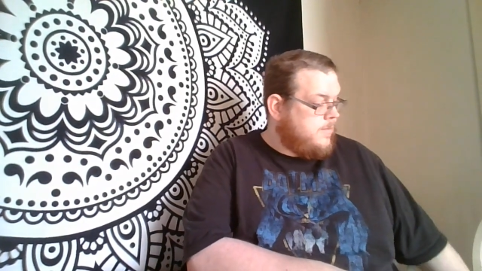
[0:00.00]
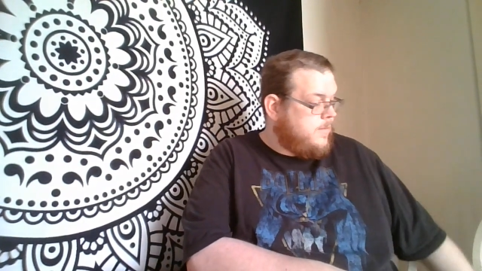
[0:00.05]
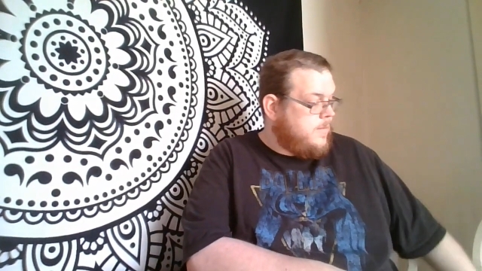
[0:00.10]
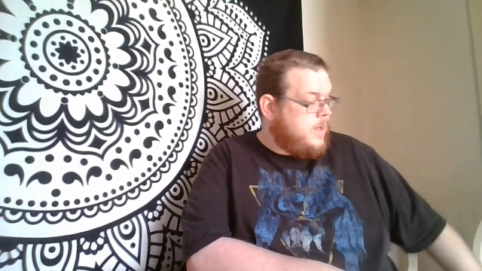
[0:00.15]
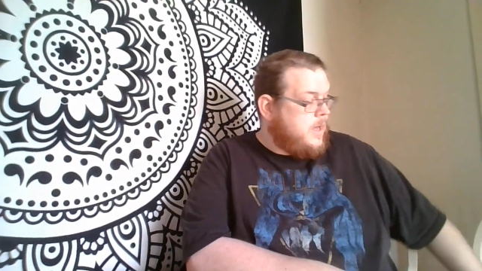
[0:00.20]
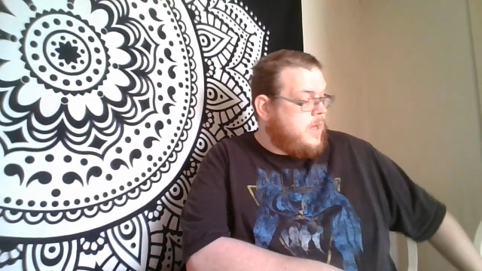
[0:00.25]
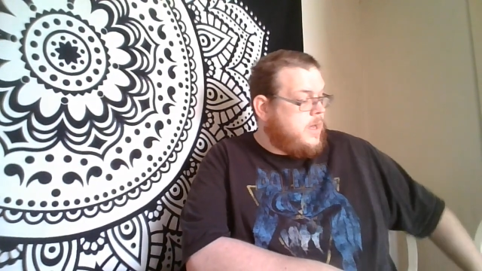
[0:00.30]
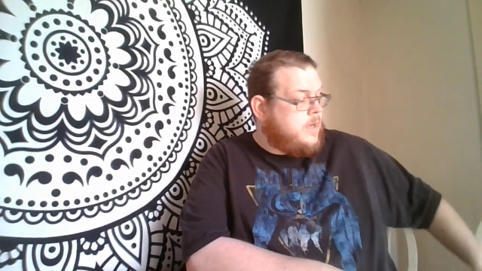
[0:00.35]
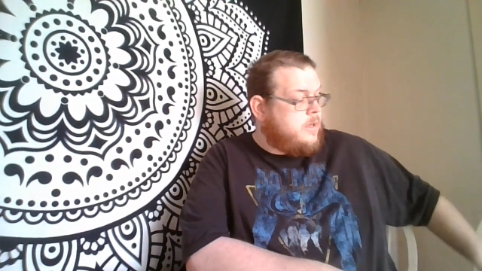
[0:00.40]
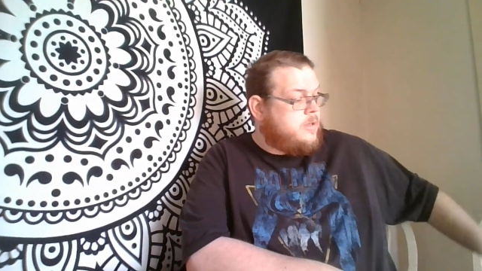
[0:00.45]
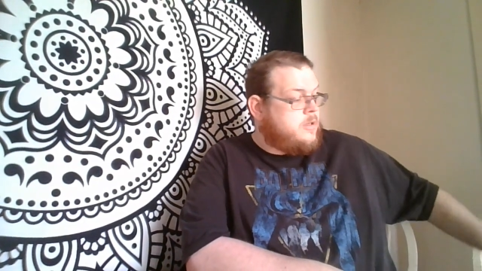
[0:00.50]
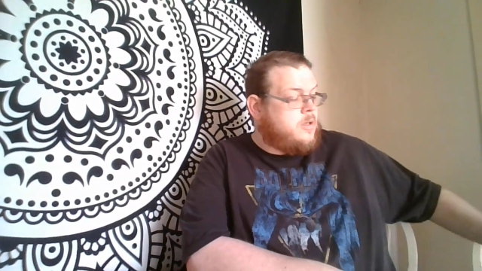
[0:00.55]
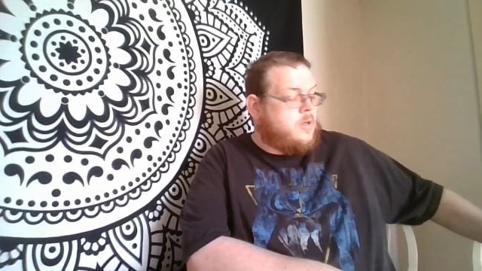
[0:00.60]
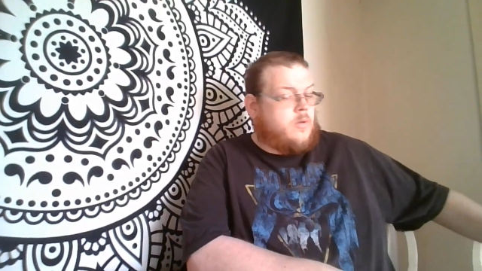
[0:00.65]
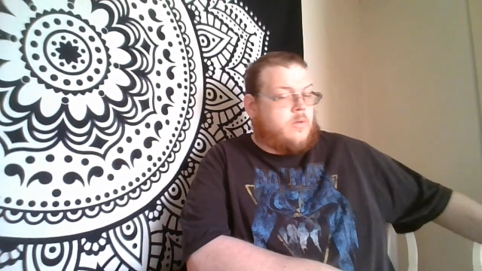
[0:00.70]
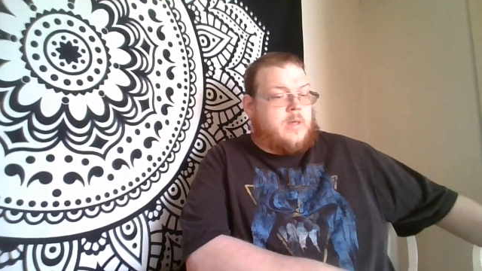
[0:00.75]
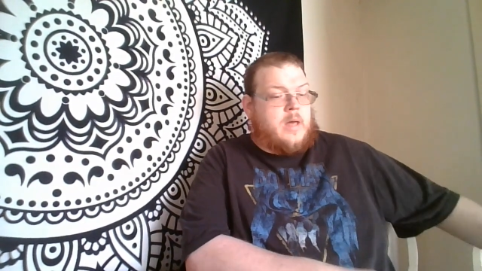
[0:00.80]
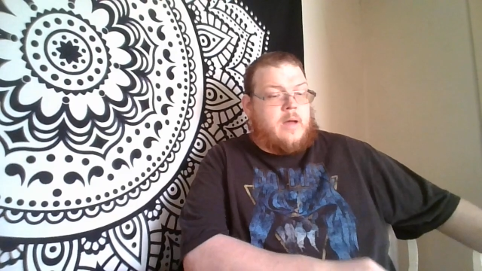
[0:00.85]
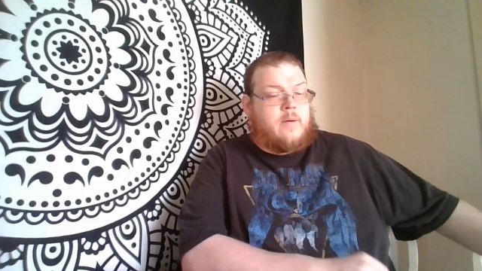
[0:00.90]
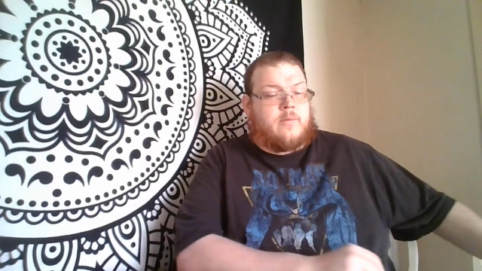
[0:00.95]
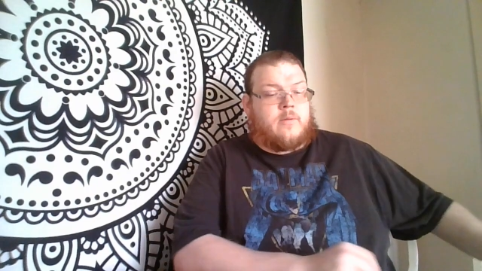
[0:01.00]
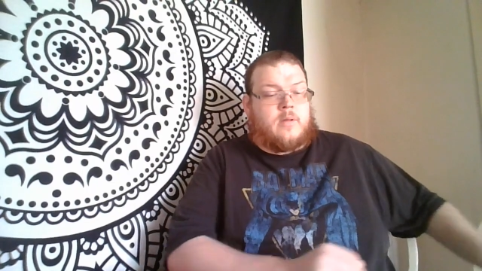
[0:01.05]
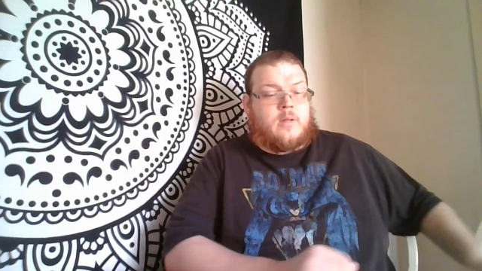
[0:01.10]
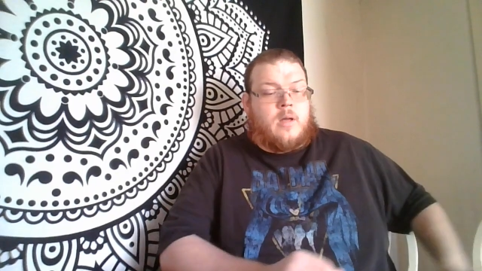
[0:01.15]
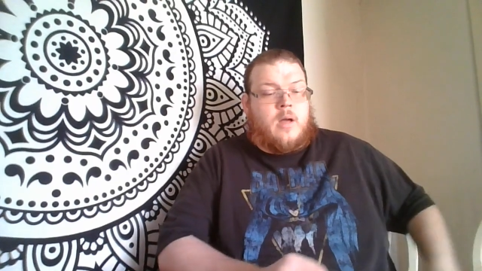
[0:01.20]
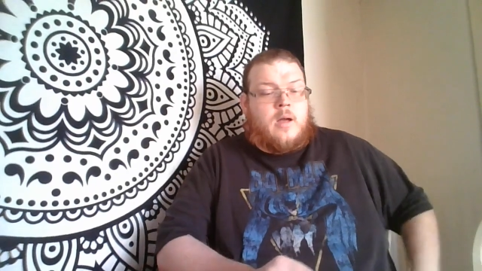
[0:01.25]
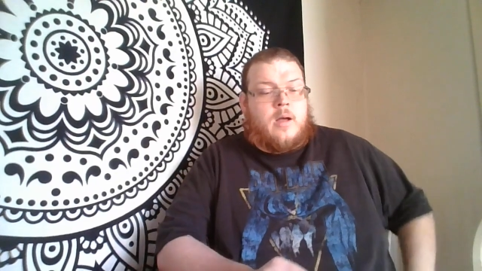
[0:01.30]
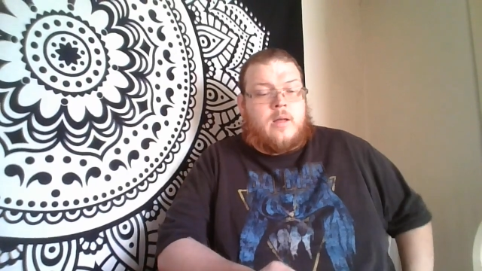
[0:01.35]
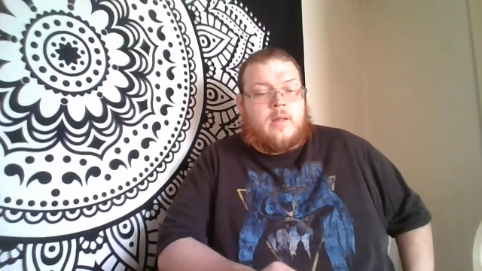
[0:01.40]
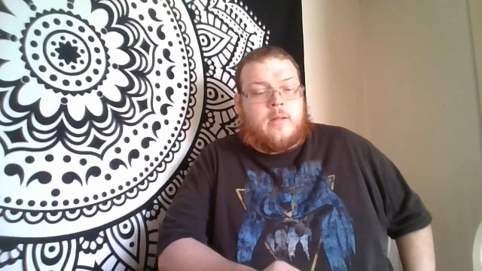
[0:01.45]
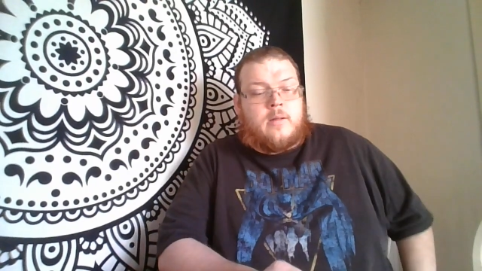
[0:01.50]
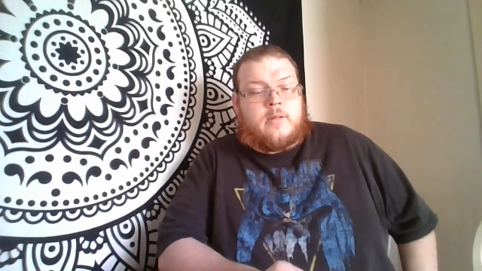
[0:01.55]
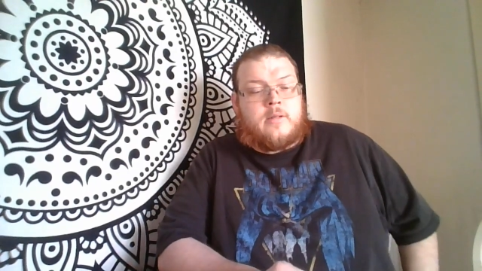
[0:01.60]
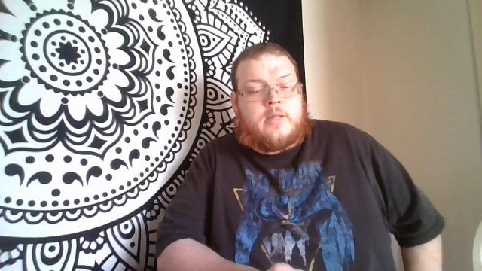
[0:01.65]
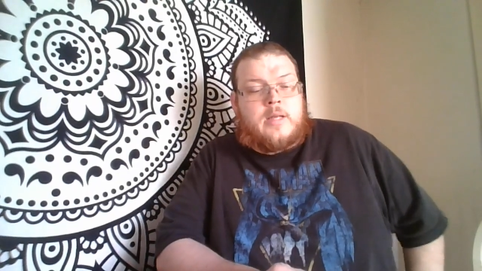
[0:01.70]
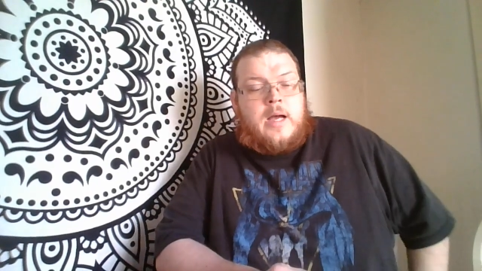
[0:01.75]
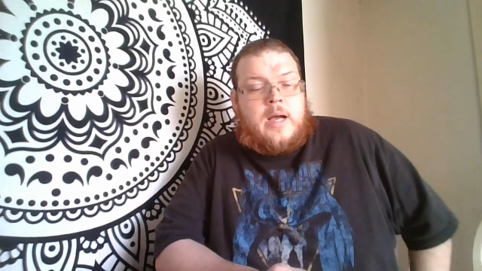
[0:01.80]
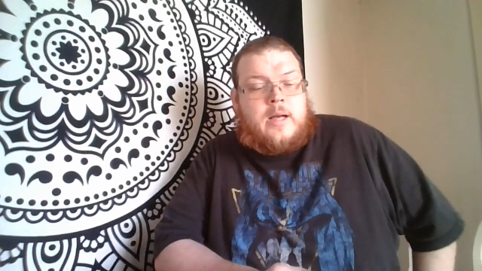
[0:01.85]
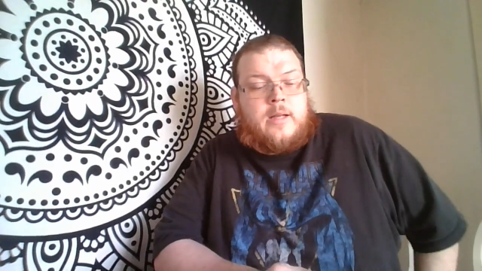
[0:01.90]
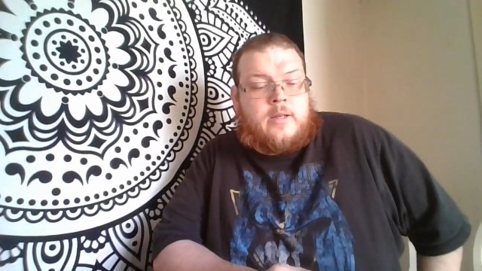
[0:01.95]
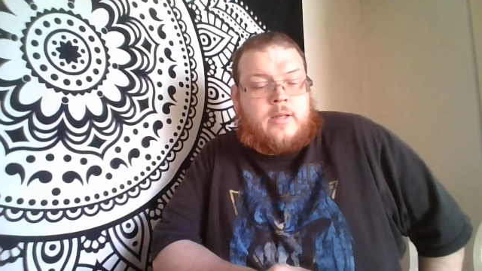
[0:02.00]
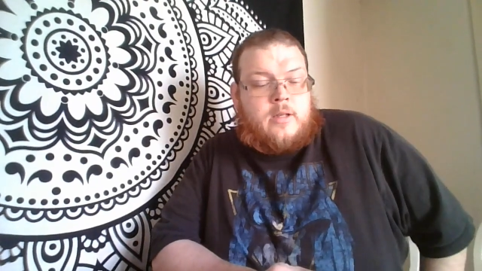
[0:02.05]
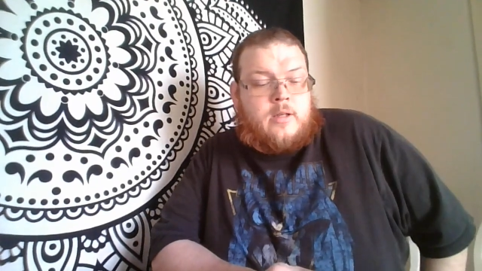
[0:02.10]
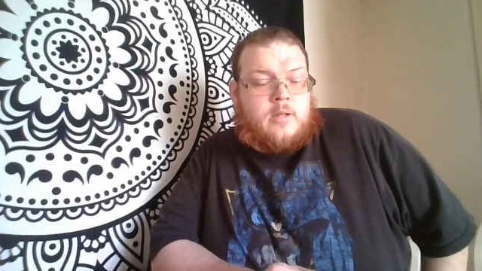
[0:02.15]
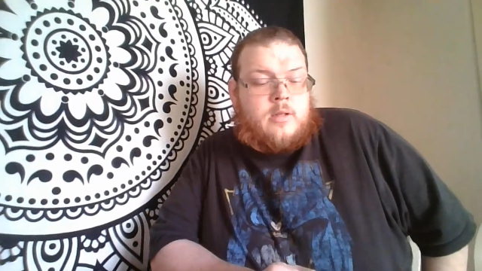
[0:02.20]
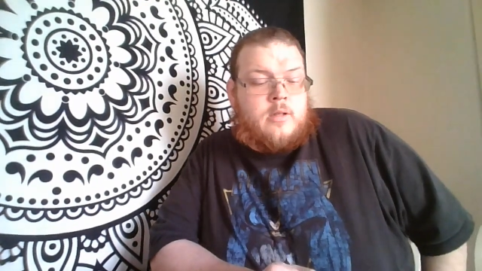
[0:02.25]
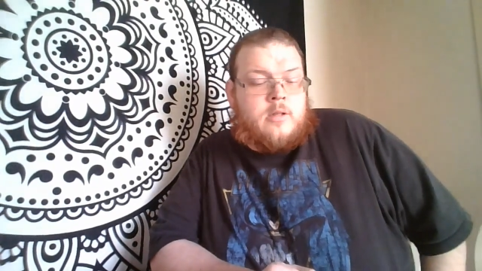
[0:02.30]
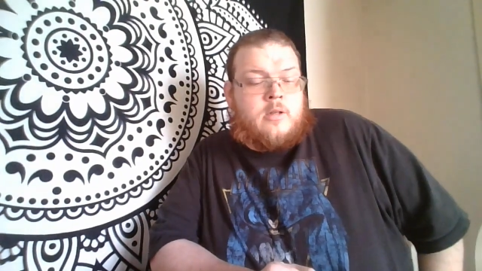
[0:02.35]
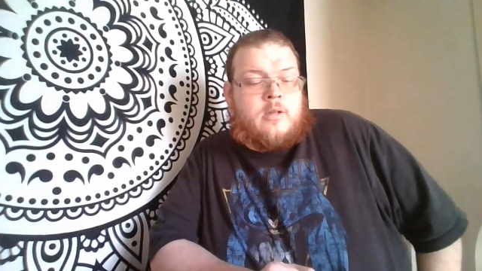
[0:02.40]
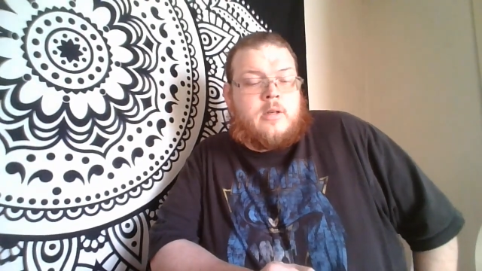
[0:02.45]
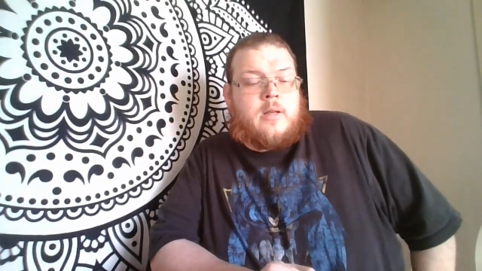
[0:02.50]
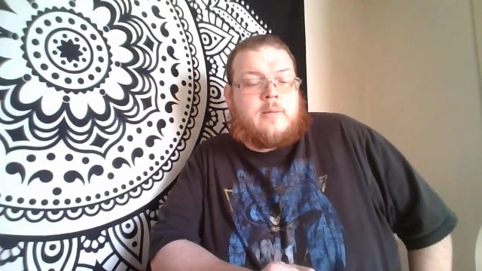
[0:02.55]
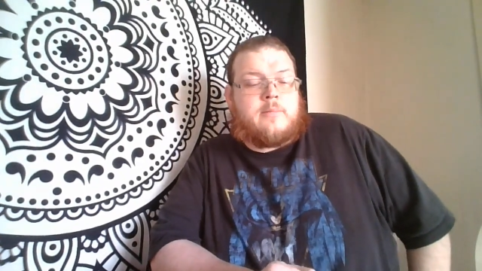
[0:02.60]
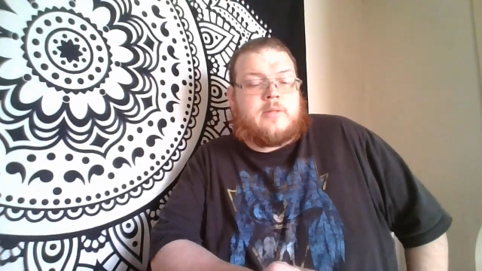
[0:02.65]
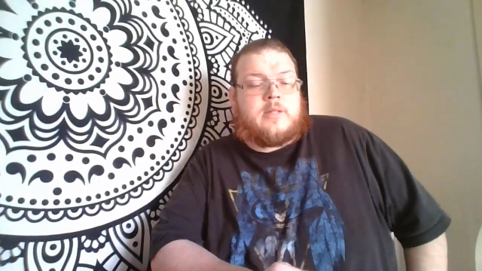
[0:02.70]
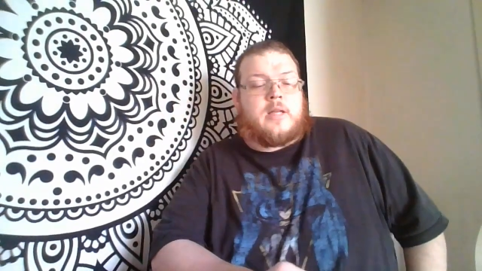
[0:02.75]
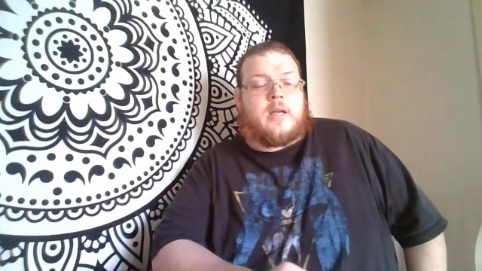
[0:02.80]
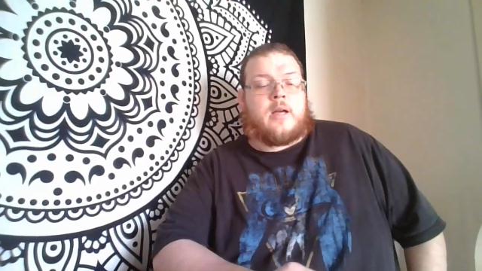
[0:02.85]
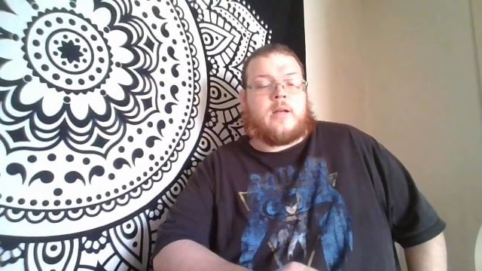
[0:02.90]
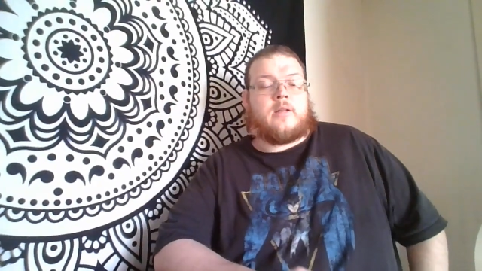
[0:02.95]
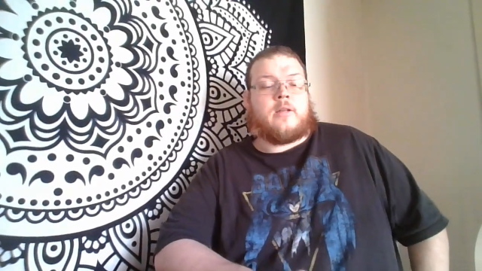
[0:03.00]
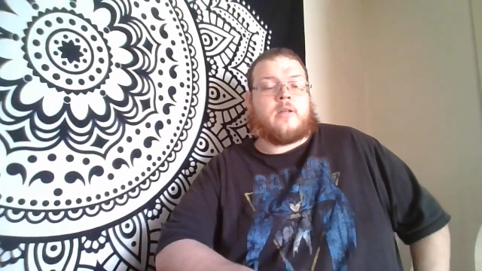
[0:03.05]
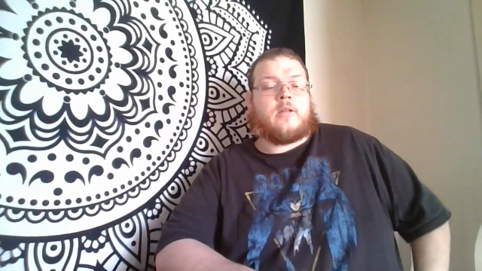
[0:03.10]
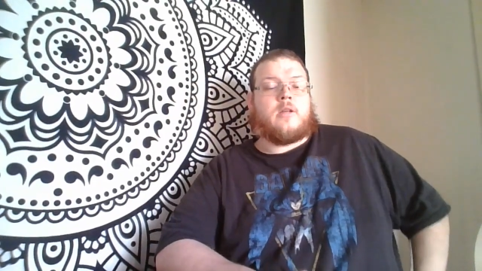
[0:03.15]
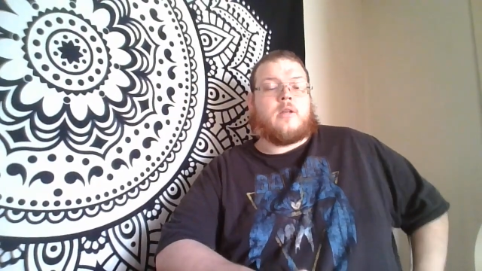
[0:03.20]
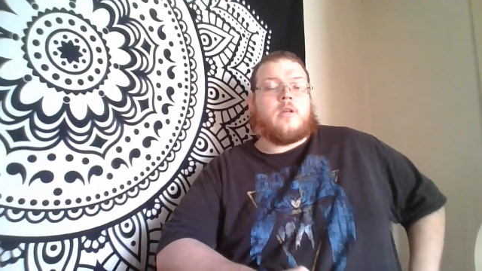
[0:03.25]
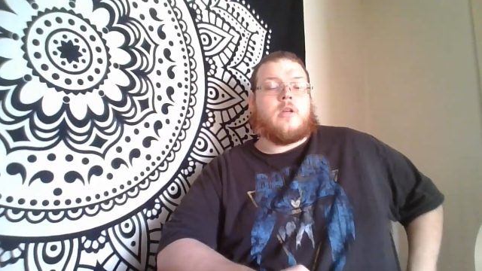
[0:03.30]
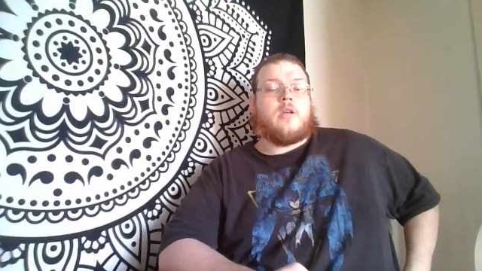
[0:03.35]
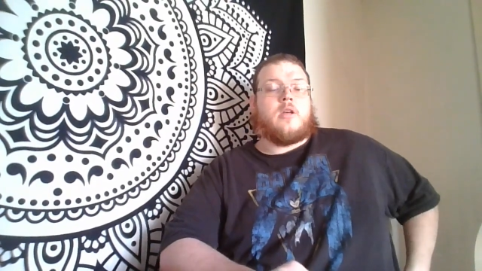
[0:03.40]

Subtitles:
yeah, so that was Tonya. Her name's Tonya.